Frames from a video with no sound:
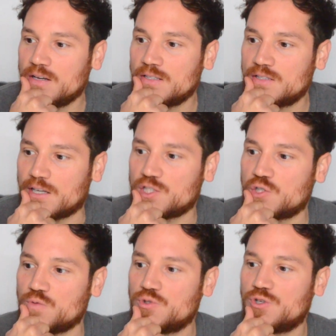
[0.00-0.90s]

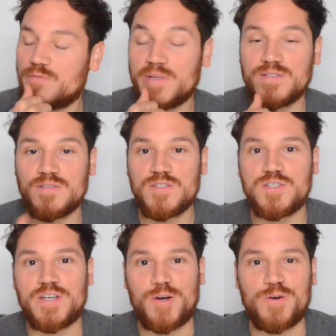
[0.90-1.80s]
section should have been
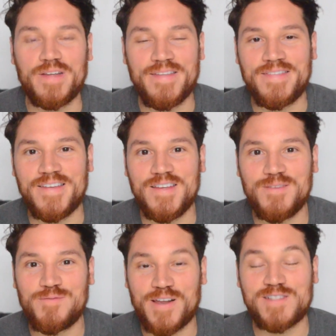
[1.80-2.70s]
shared in the
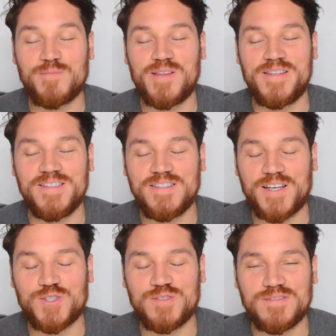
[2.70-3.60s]
flexibility
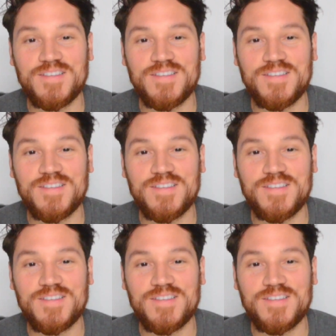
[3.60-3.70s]
section.